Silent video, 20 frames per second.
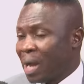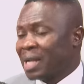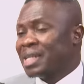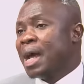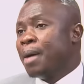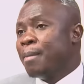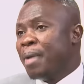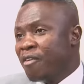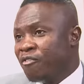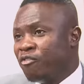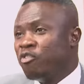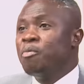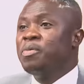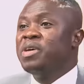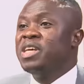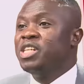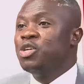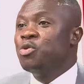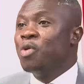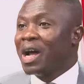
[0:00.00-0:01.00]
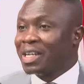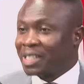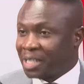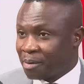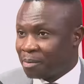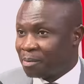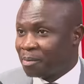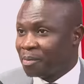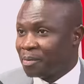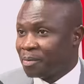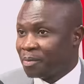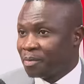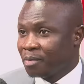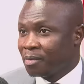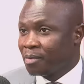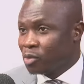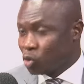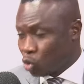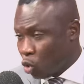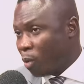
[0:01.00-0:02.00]
But now man for be do at them.
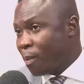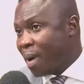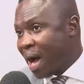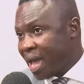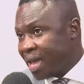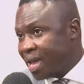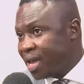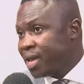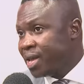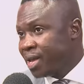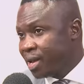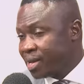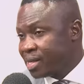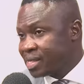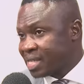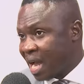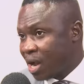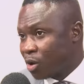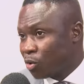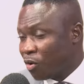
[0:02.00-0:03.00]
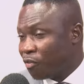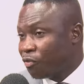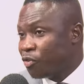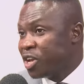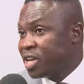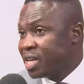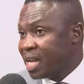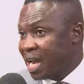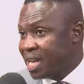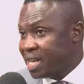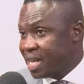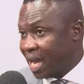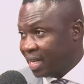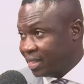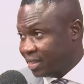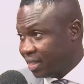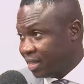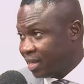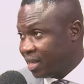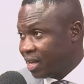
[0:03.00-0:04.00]
So by Sankro for in any
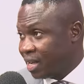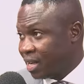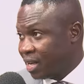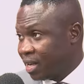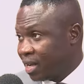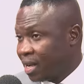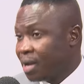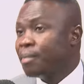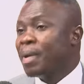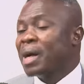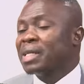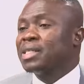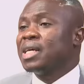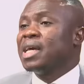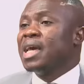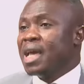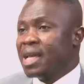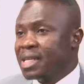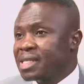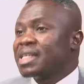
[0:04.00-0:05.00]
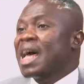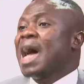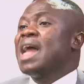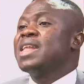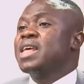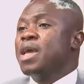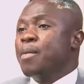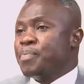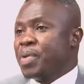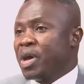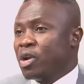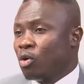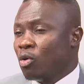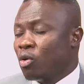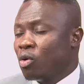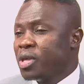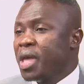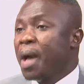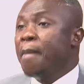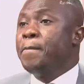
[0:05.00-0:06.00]
age. But San ye peno,
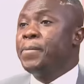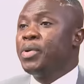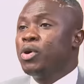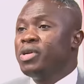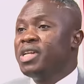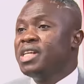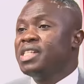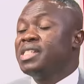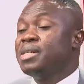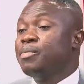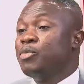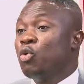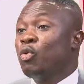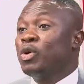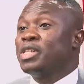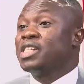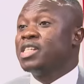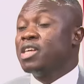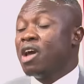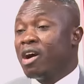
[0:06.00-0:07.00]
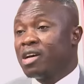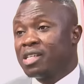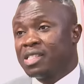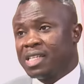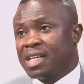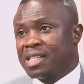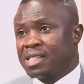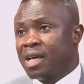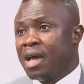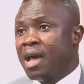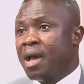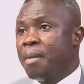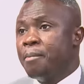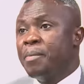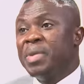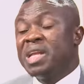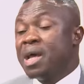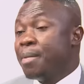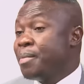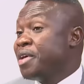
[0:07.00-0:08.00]
young building team no with youngsters,
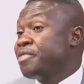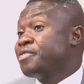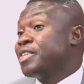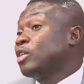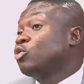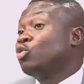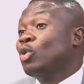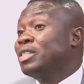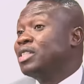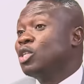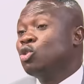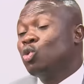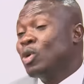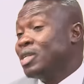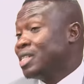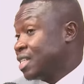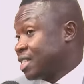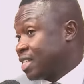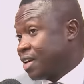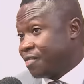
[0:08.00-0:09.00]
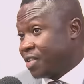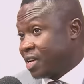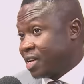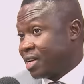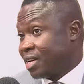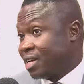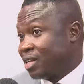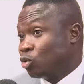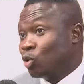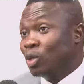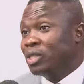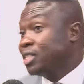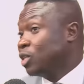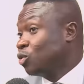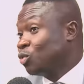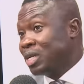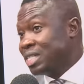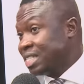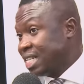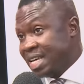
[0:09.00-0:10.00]
made a measure 2027,
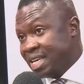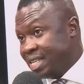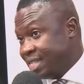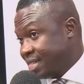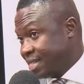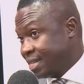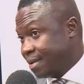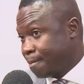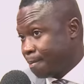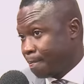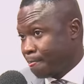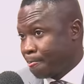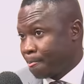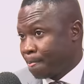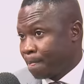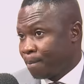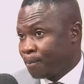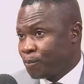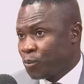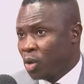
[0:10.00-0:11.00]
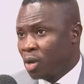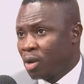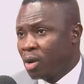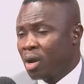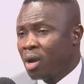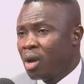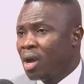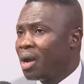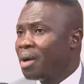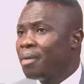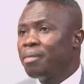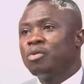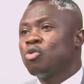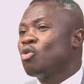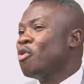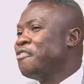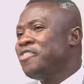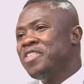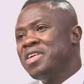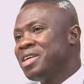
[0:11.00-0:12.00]
2028.
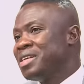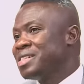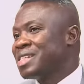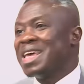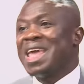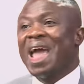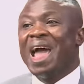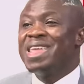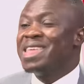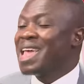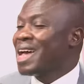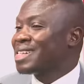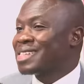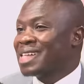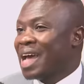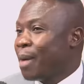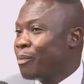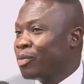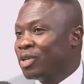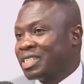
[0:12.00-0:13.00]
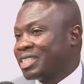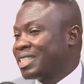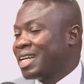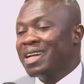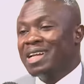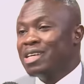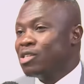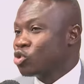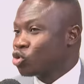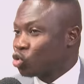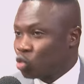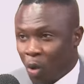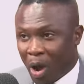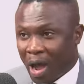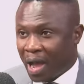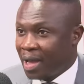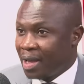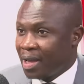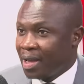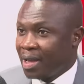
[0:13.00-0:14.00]
Kofi, say ya nya sabo training soa.